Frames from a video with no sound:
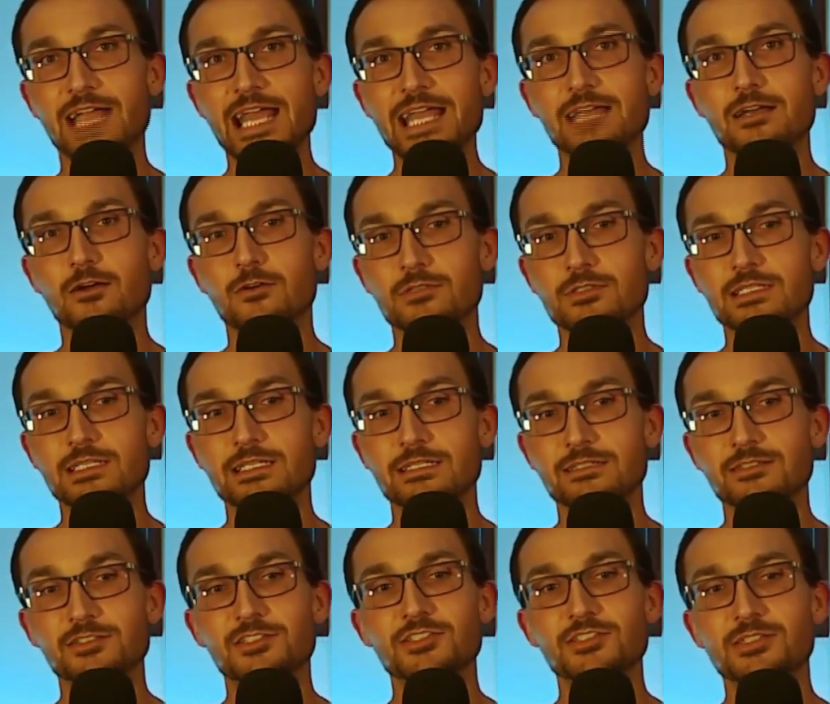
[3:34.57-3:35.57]

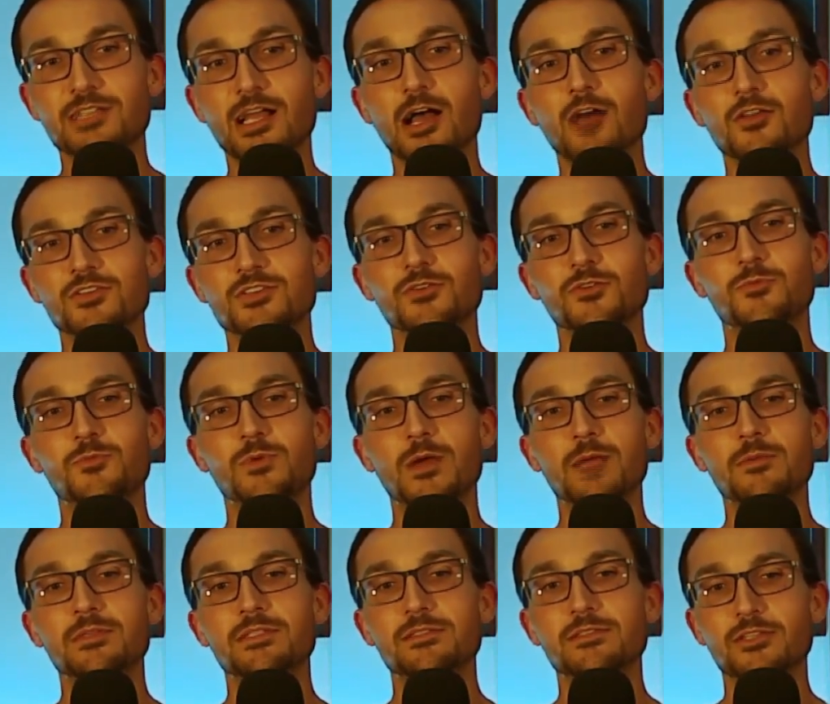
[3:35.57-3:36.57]
AOC, she's also
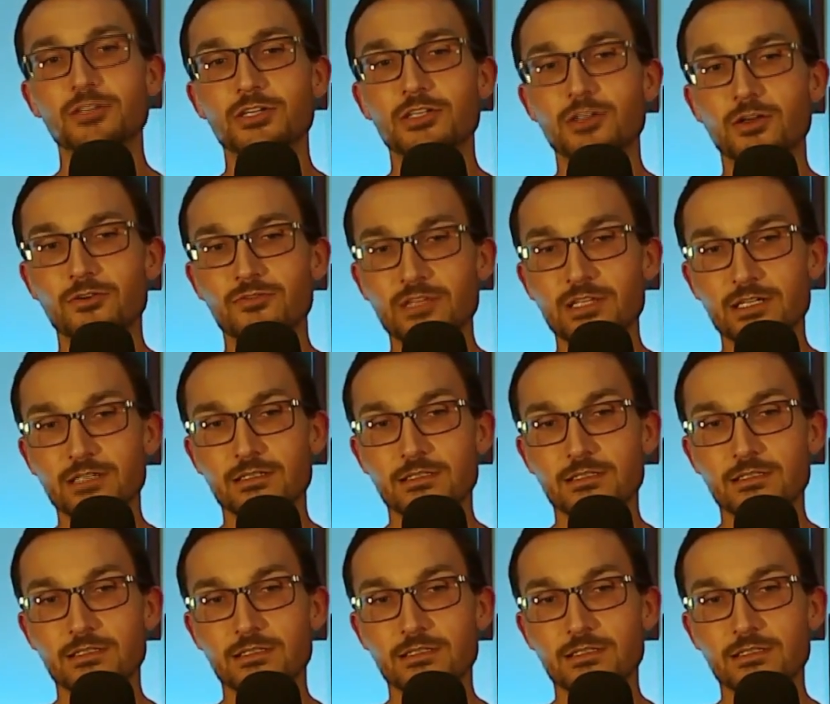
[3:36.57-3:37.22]
probably looking over there,